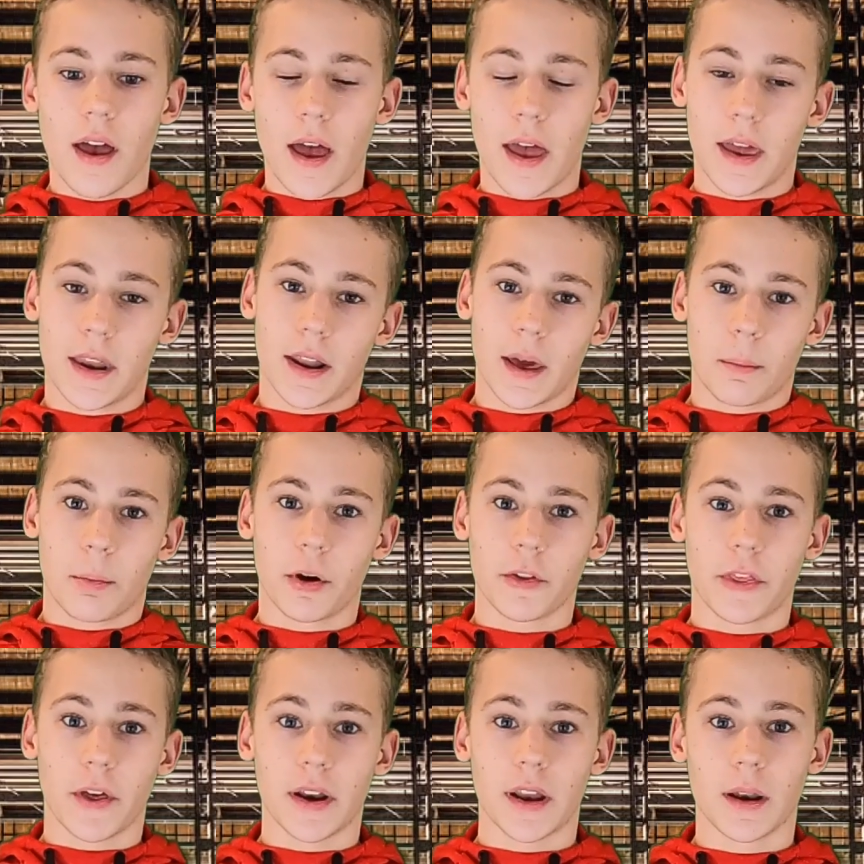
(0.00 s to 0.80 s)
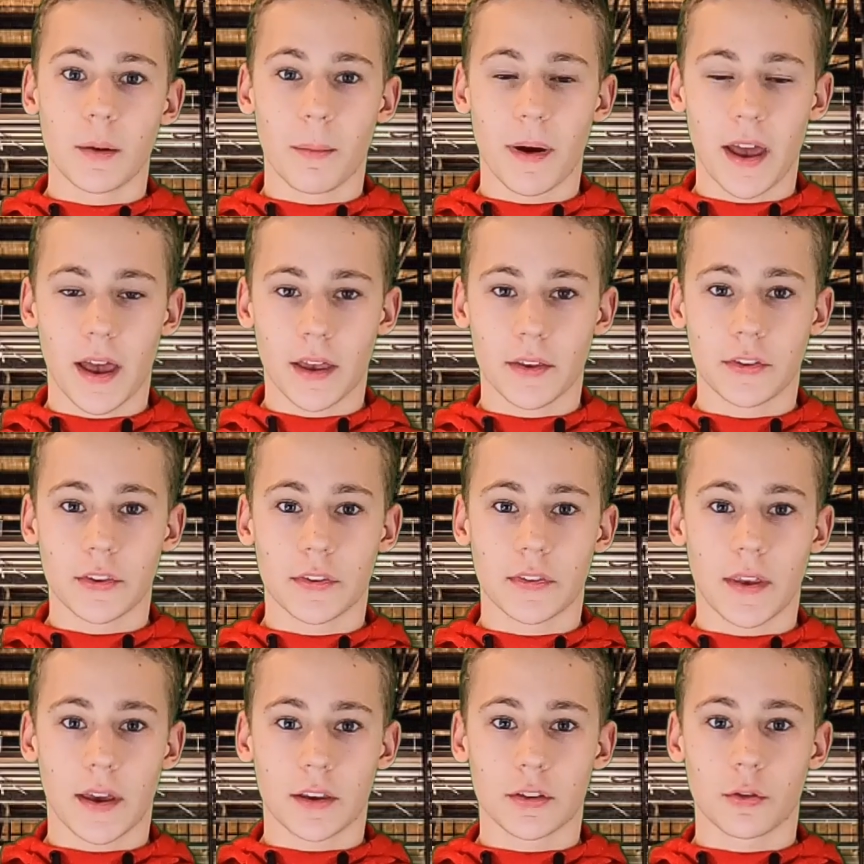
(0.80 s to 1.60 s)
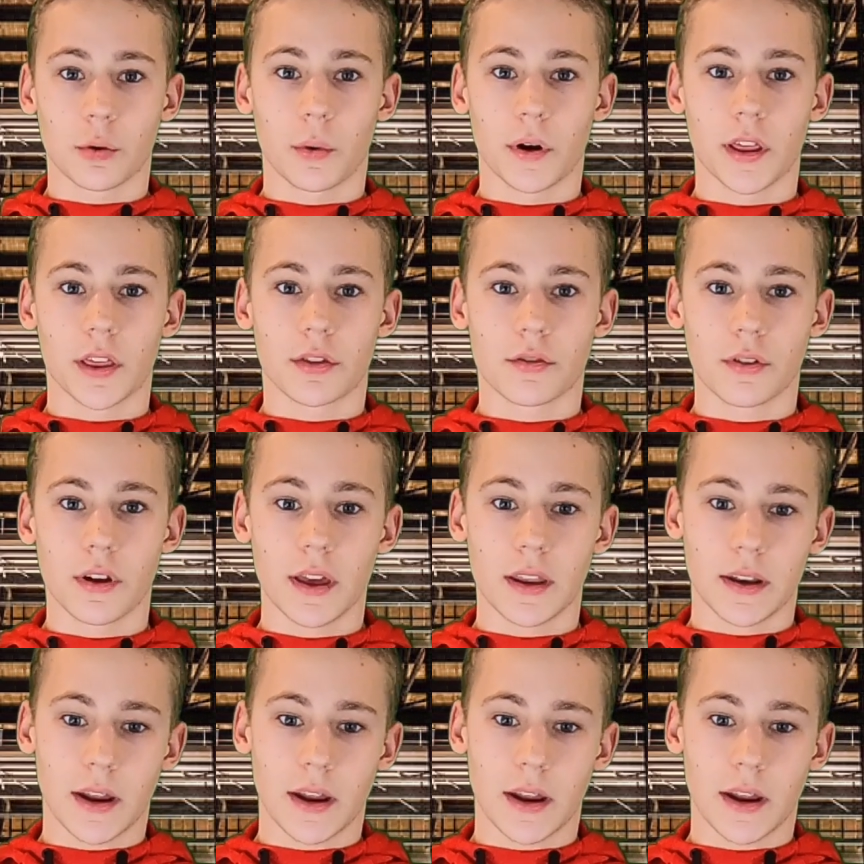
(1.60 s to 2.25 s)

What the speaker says: and I put that into my SSX303,